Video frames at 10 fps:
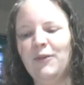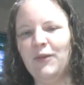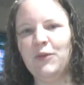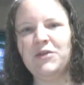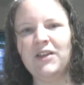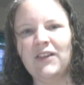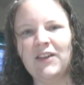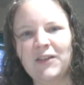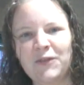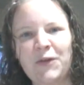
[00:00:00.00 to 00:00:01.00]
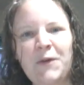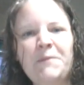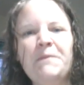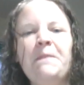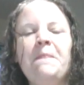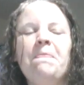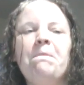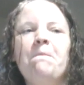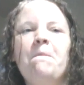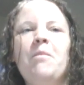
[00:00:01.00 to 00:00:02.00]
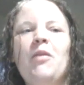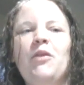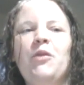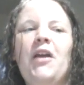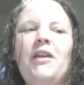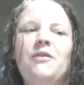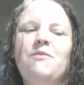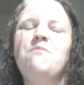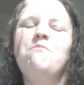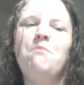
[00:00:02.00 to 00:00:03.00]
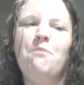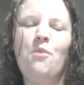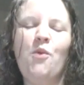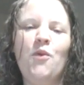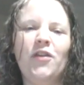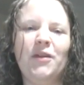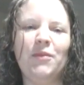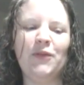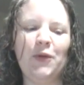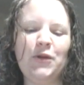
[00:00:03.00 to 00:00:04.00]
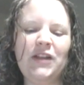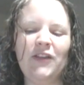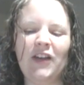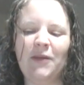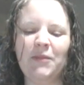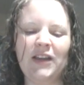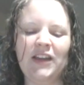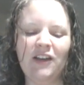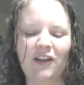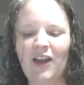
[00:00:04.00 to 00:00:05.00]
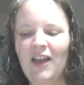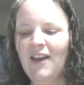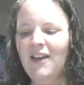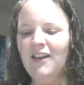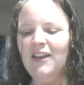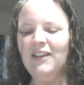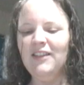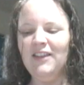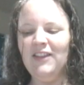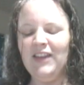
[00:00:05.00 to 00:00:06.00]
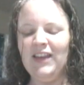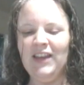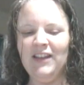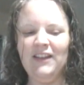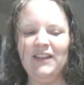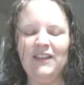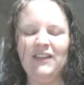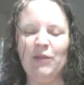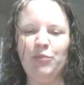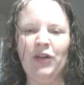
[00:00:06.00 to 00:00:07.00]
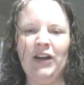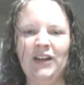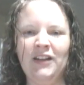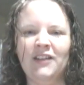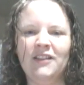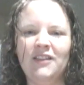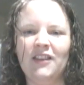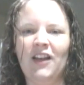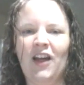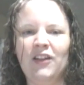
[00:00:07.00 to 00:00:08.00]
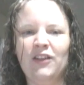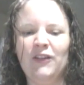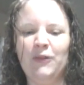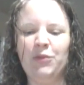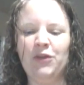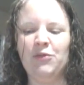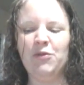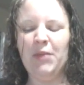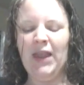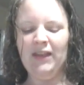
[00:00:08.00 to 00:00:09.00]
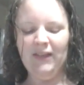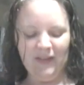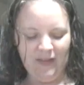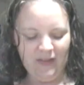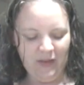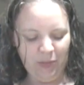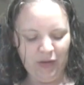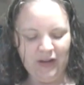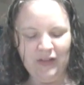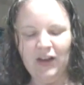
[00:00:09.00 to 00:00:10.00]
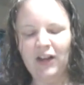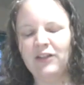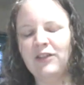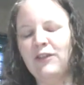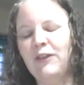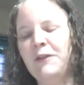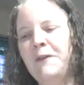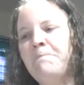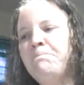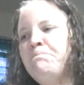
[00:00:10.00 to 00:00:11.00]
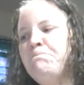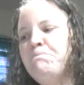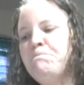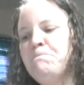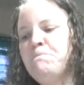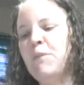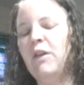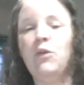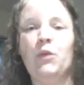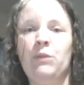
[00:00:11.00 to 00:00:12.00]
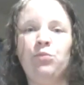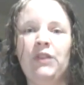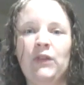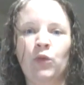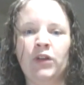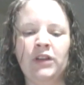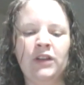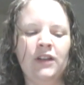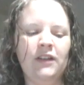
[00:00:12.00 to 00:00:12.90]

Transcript: I was so indecisive. So that morning before we're leaving, I'm like here in the kit, separating the colors, putting them in baggies and separating the colors, and because it wasn't pre-sorted.